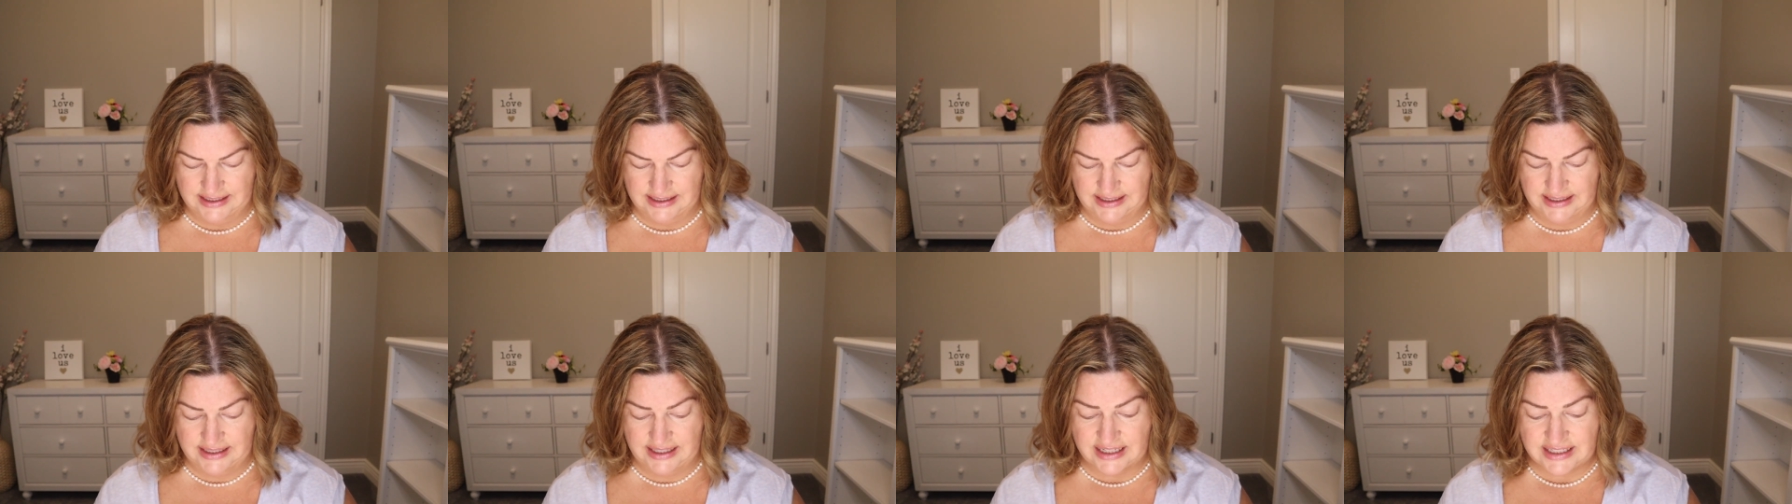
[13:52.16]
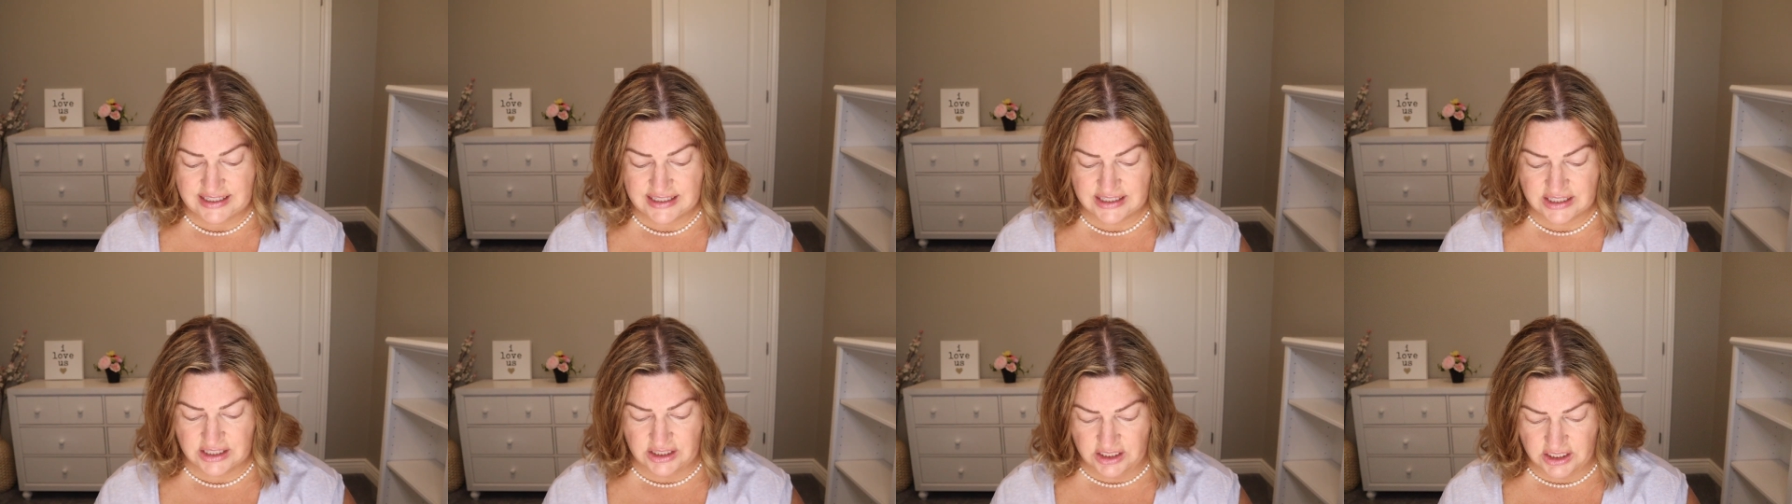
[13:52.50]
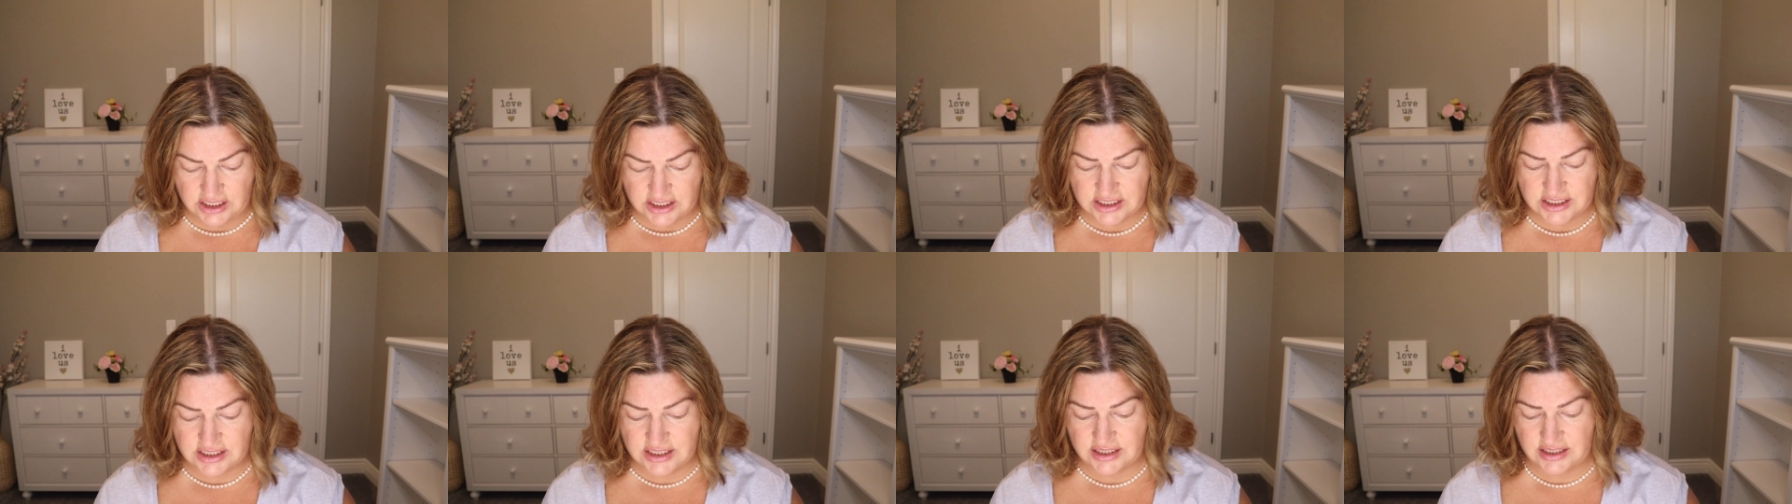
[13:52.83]
This
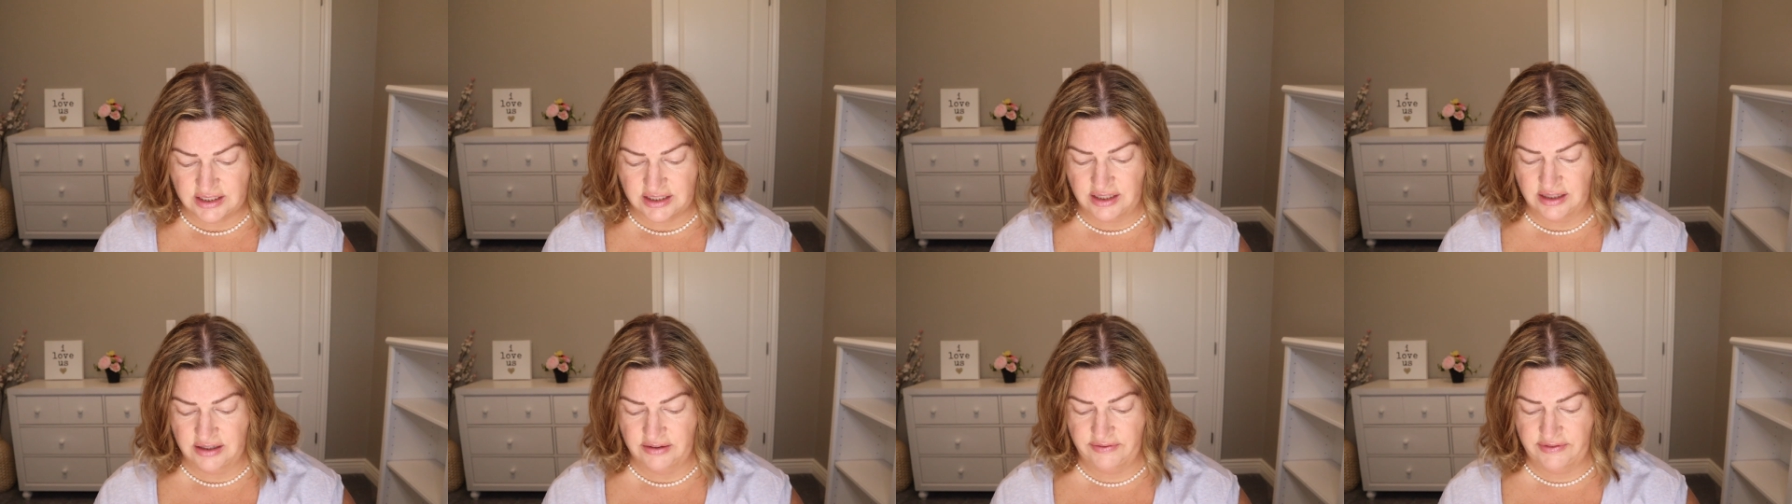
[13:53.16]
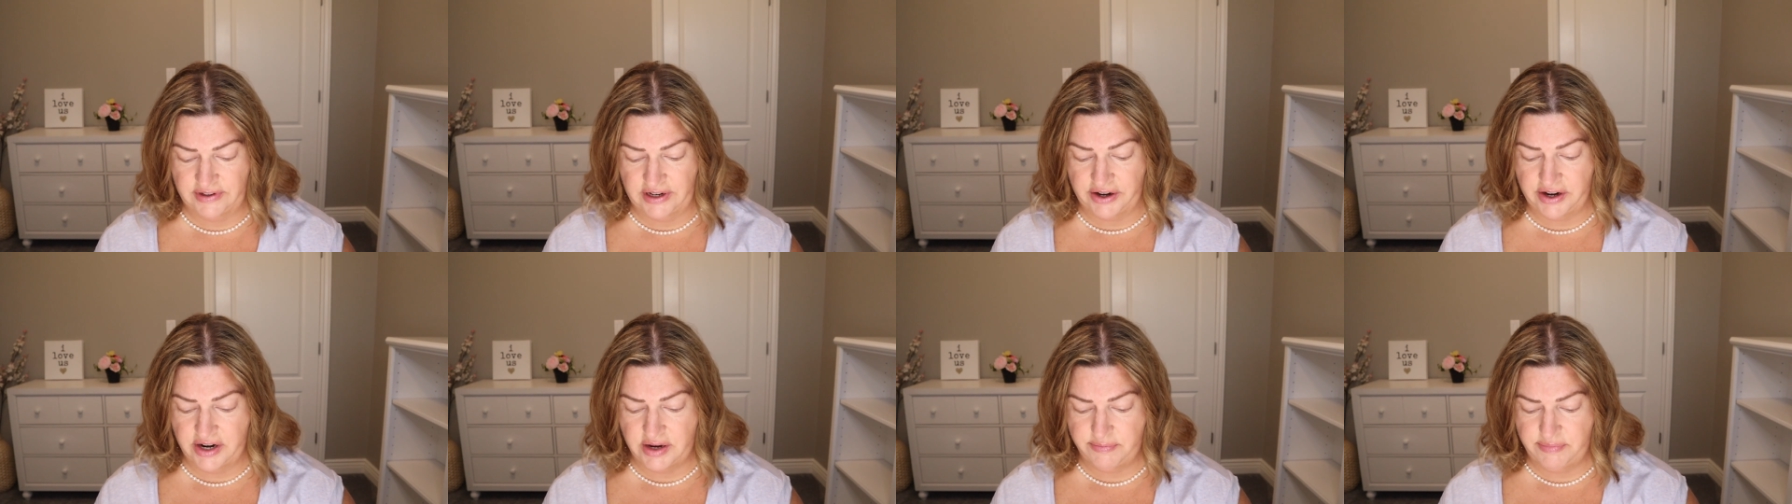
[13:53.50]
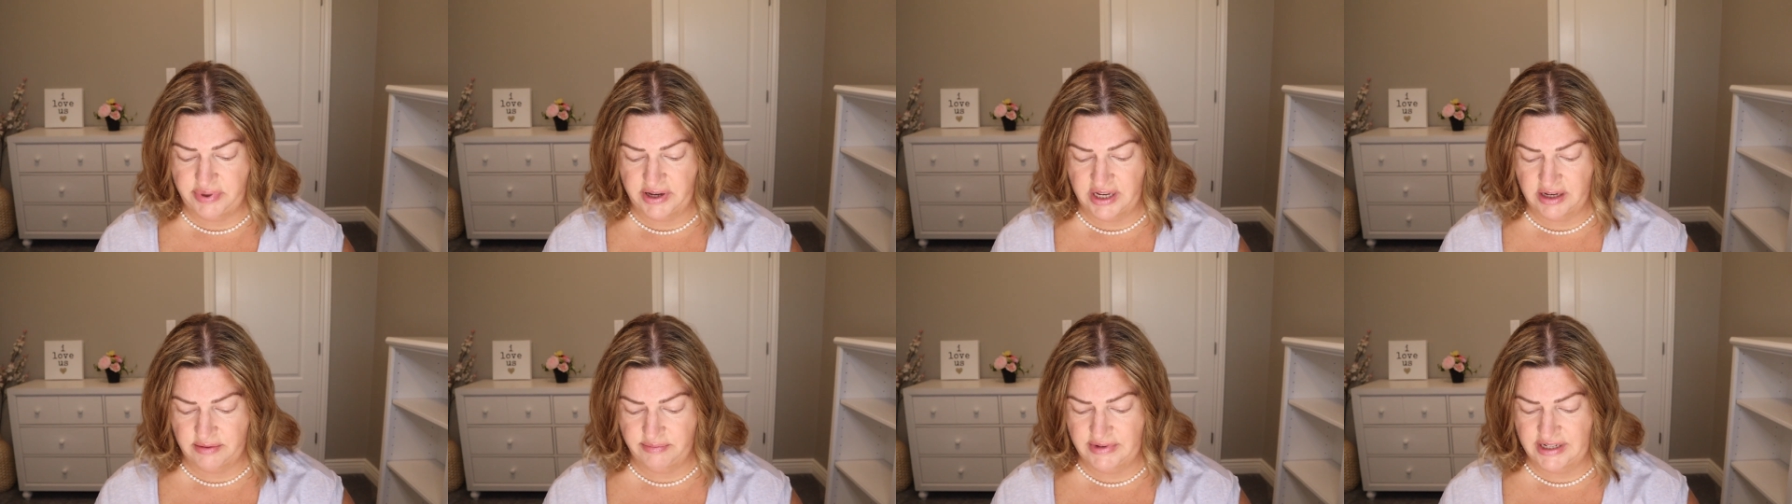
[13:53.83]
looks very
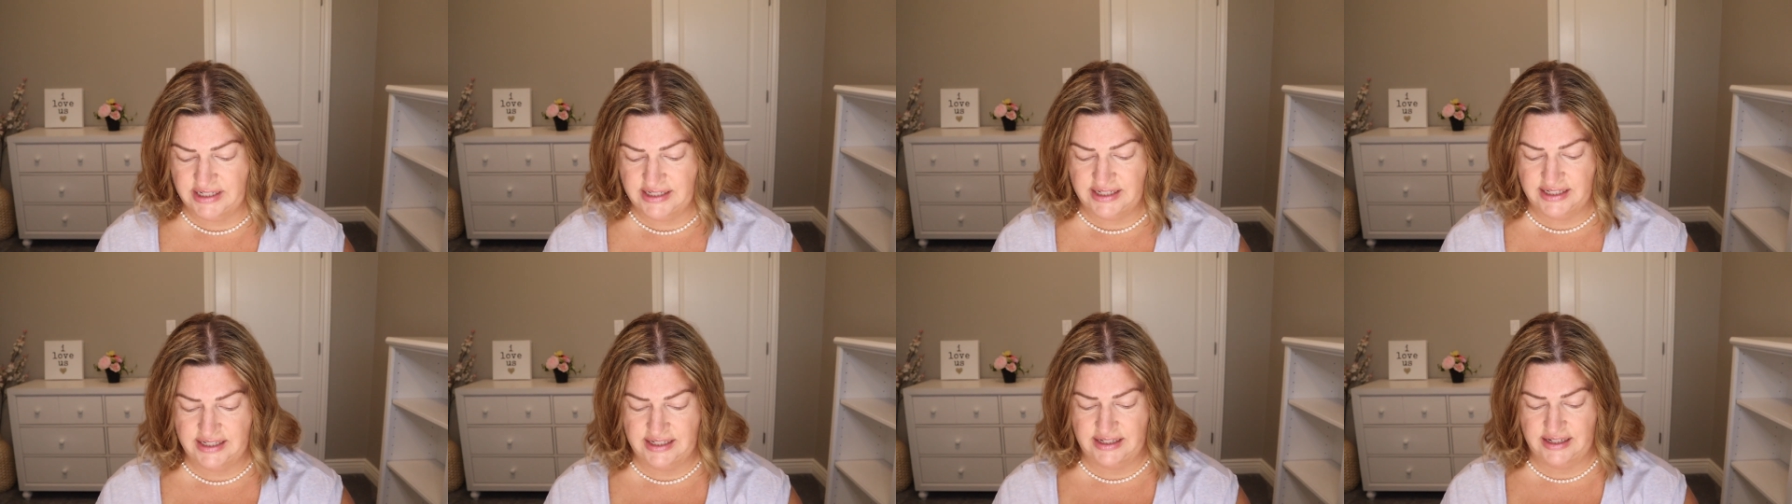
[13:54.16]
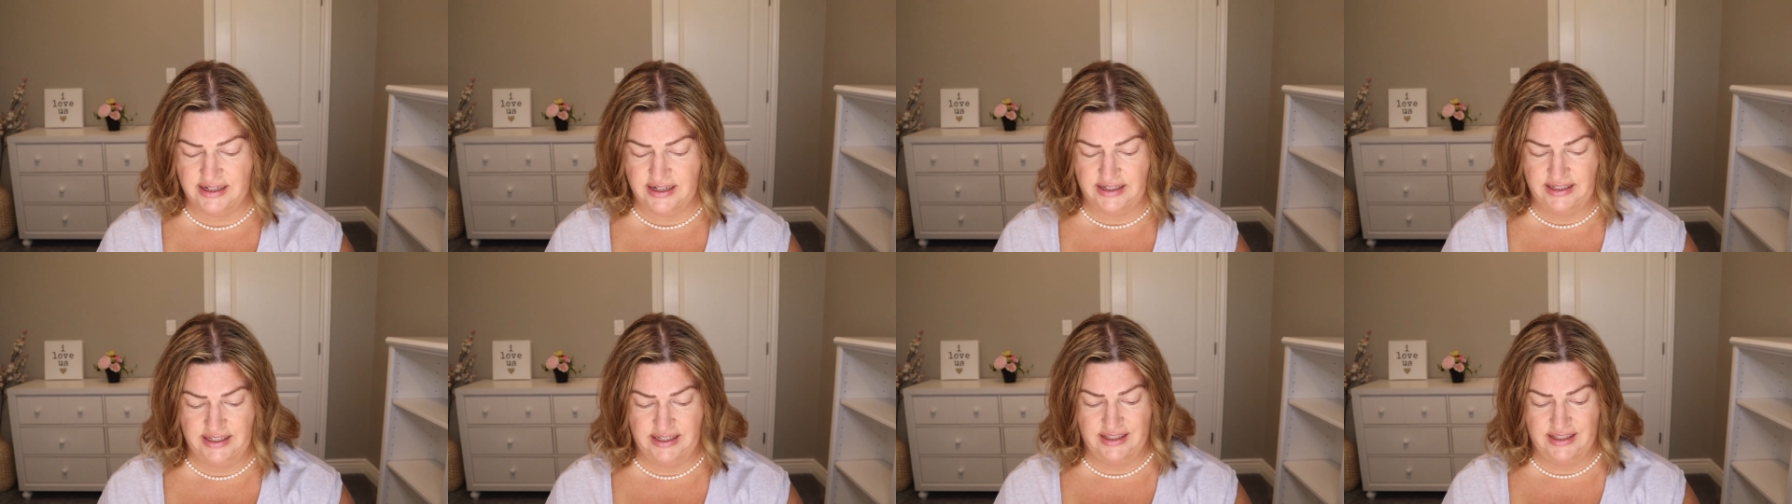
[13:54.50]
pigmented